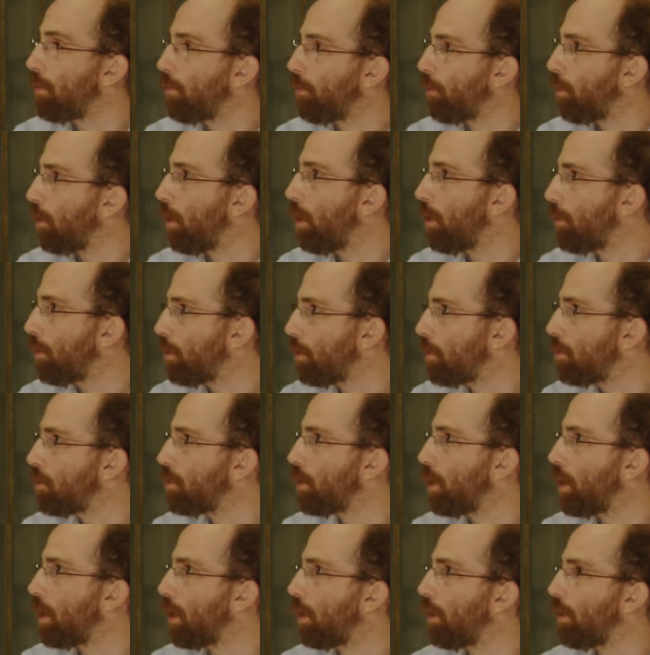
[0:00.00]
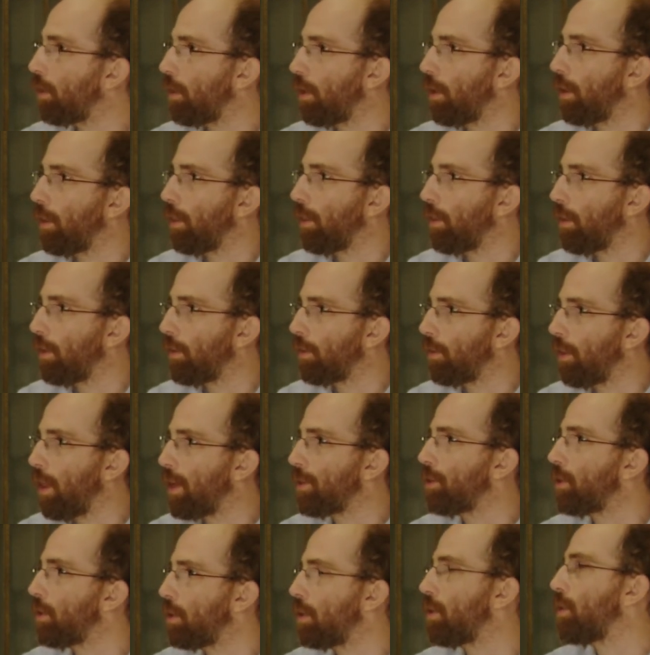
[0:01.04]
for others and a
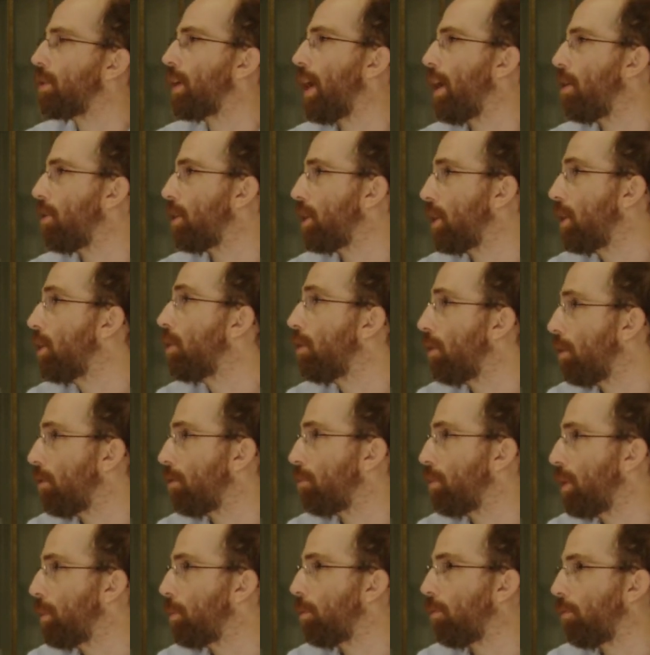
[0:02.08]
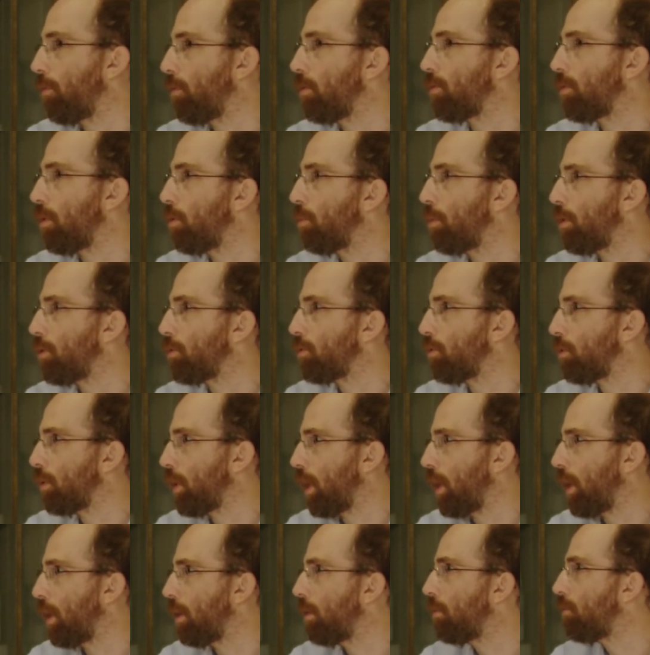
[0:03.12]
lessened desire to kill other people for his own personal
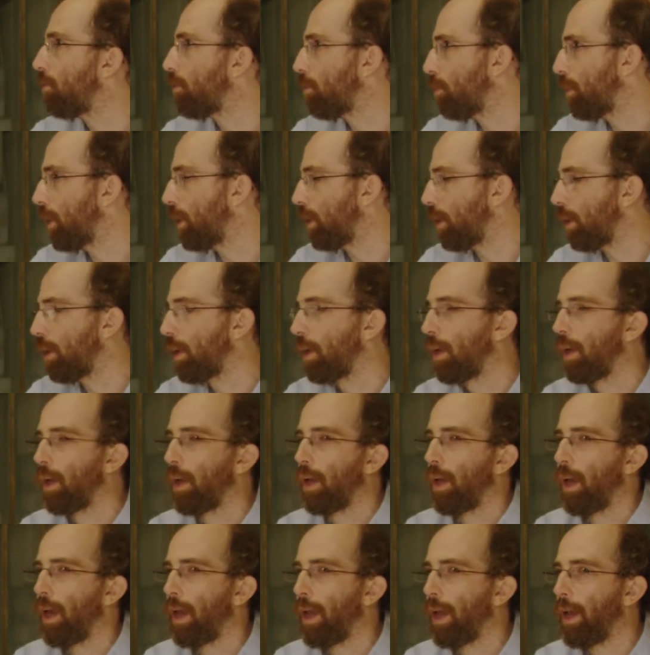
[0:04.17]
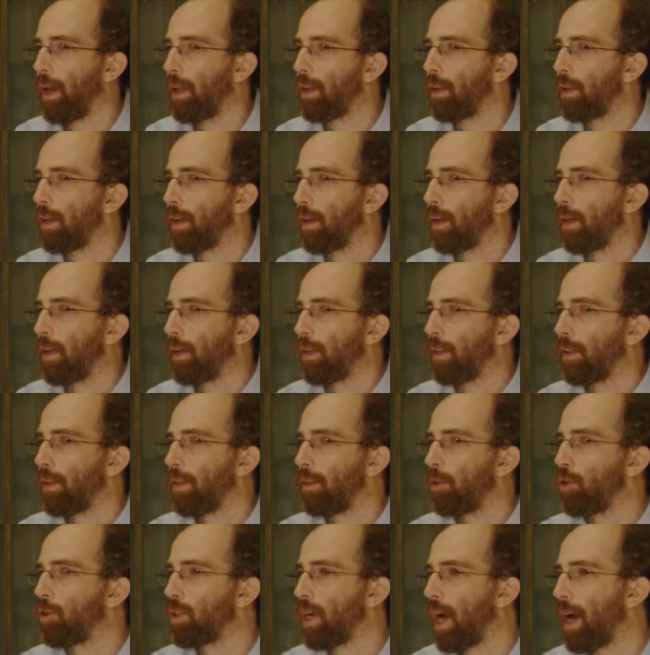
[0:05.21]
gain for money. And
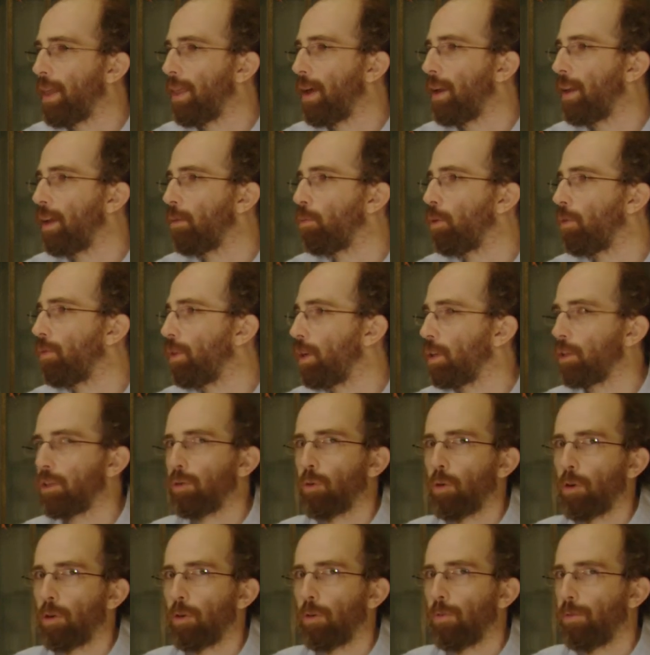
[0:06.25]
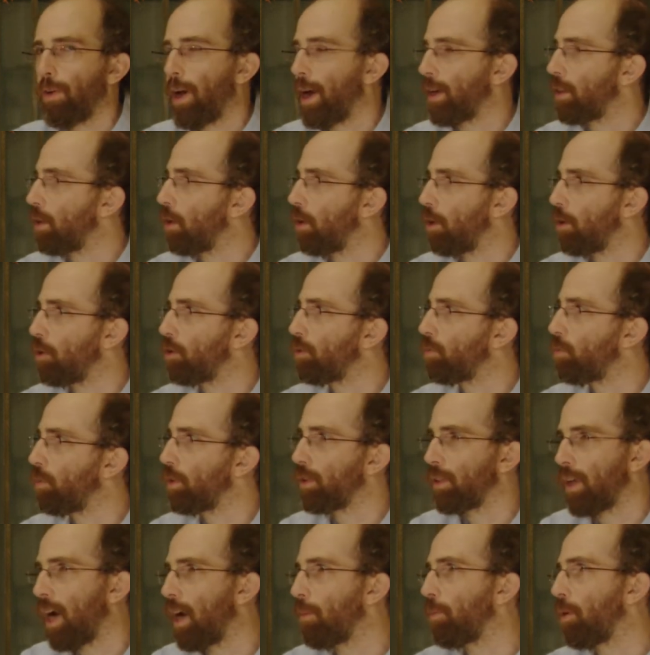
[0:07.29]
you tie that in with the historical fact that Hearst
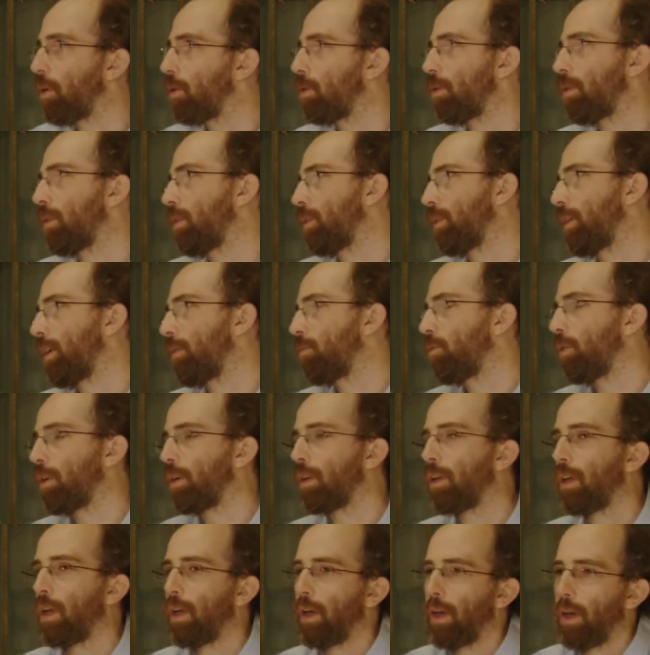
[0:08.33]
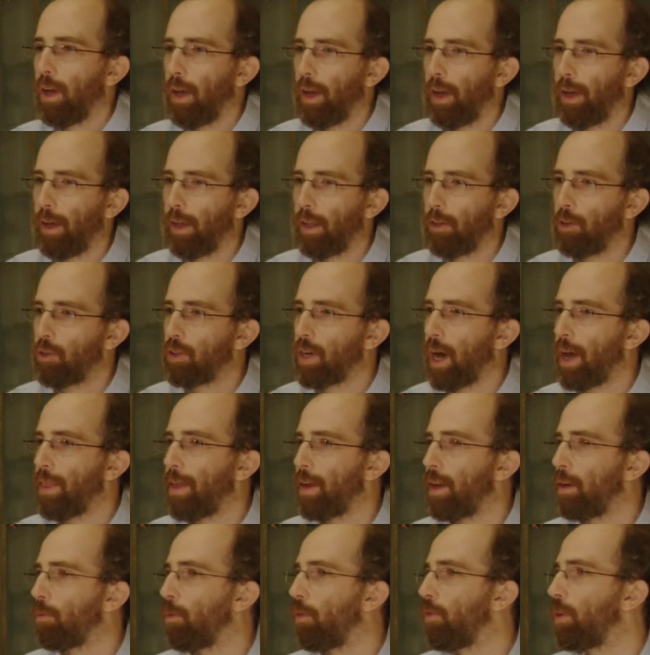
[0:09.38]
was not murdered in Deadwood. And you tie
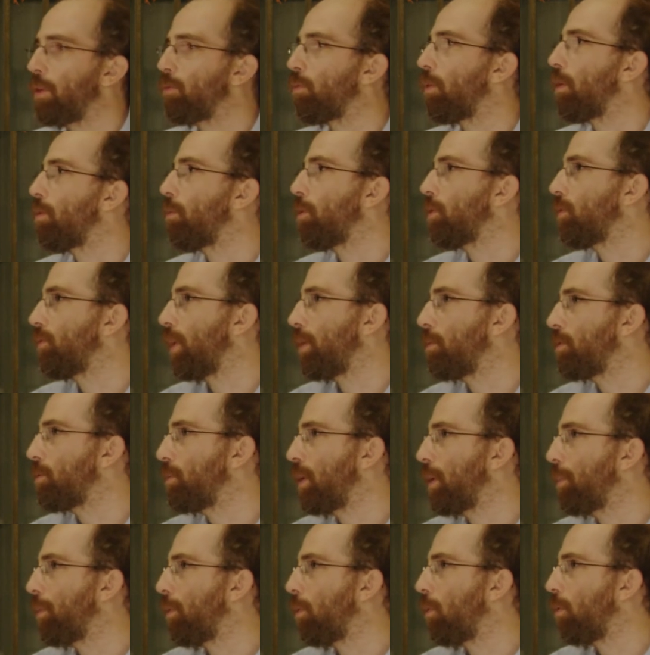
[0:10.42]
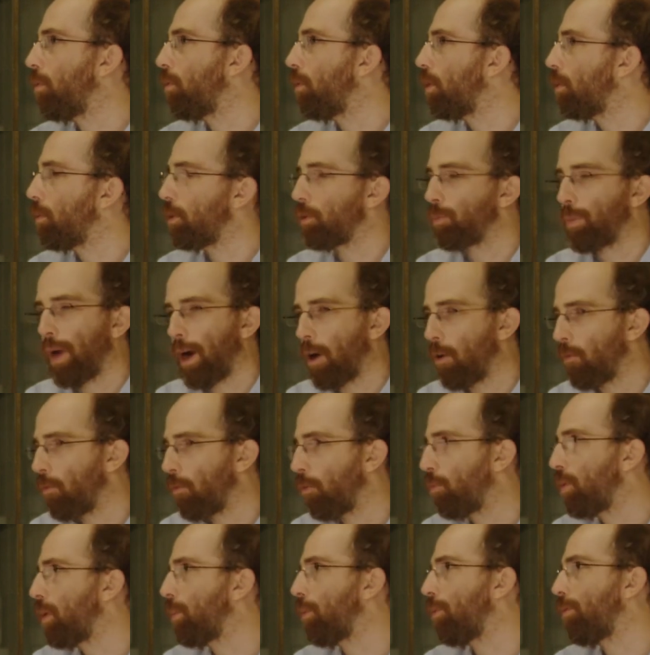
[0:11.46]
that in with he's one of the most famous people, one of the most powerful
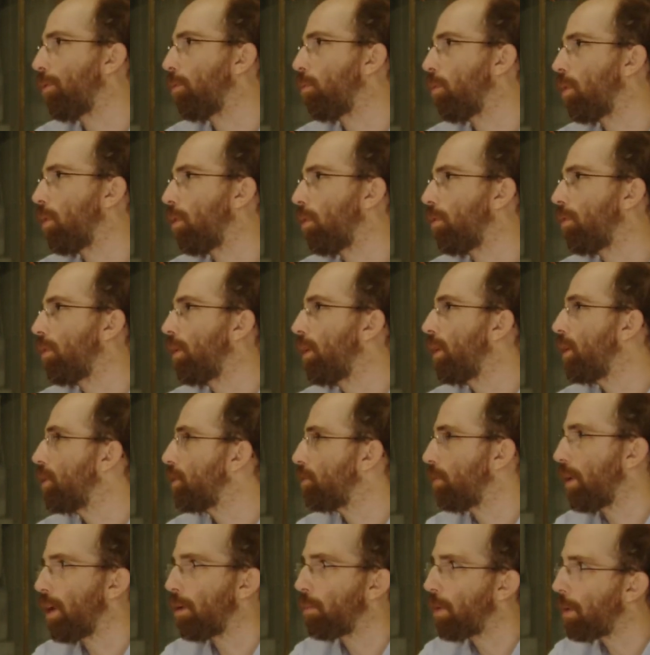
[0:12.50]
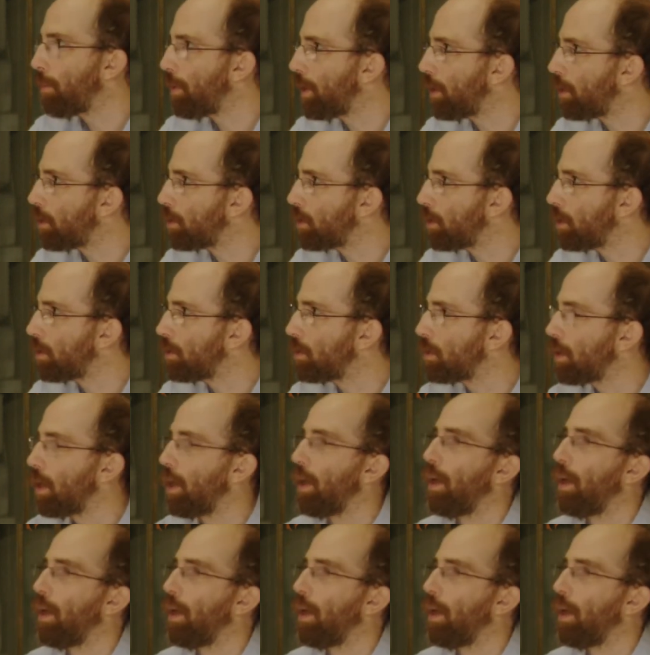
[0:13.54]
people in the world. He's surrounded by Pinkertons.